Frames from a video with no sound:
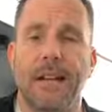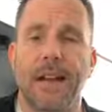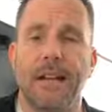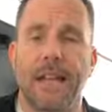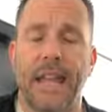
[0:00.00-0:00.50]

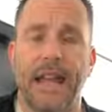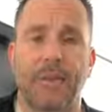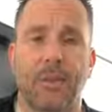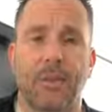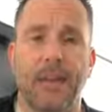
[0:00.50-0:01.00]
Finally,
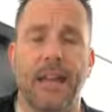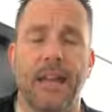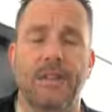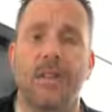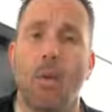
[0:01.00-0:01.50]
after three
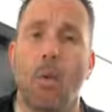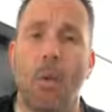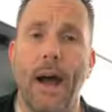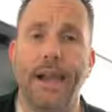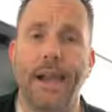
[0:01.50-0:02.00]
days,
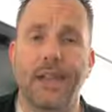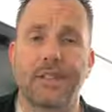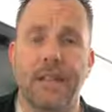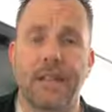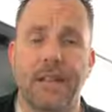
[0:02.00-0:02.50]
why
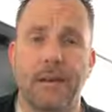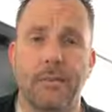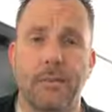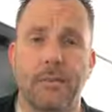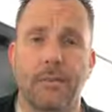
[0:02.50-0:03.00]
not check the
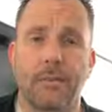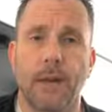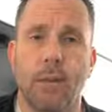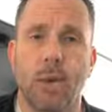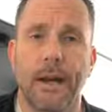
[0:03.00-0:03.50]
temple?
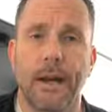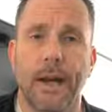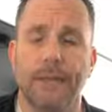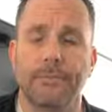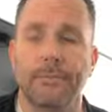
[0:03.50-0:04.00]
Why
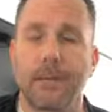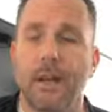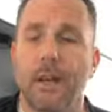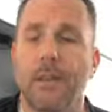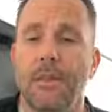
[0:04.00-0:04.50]
not?
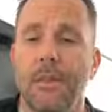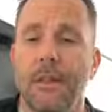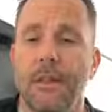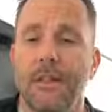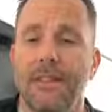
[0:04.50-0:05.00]
There
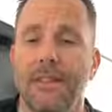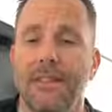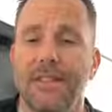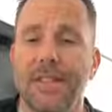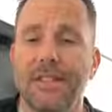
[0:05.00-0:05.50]
he is
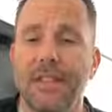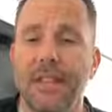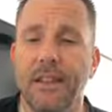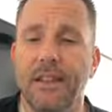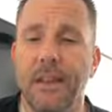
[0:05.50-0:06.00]

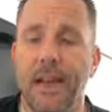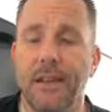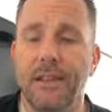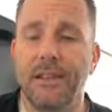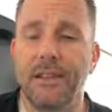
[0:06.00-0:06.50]
teaching
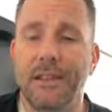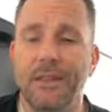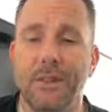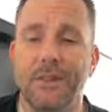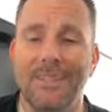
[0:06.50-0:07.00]
them. He
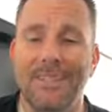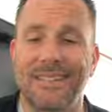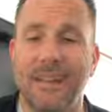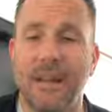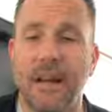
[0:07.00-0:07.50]
says he was
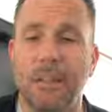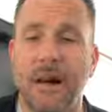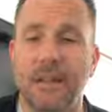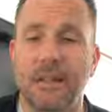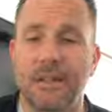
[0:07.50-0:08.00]
sitting
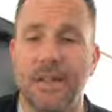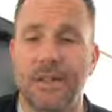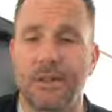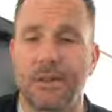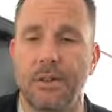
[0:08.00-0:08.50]
among the
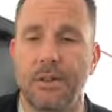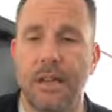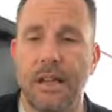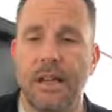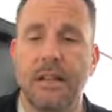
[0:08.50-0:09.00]
teachers,
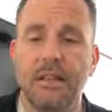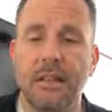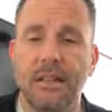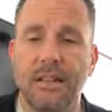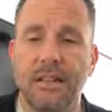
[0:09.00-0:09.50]

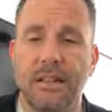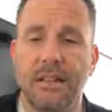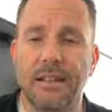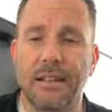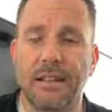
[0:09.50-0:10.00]

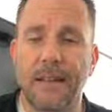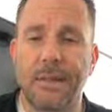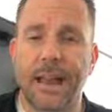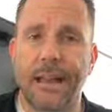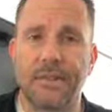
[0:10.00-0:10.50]
listening to
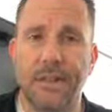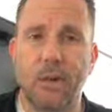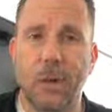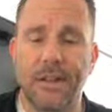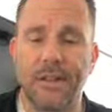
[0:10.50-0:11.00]
them and
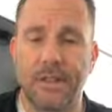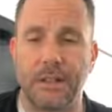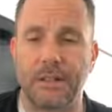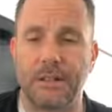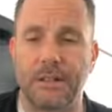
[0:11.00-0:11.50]
asking
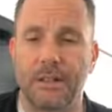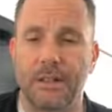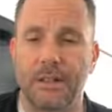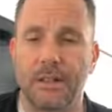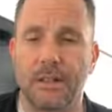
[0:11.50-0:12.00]
questions.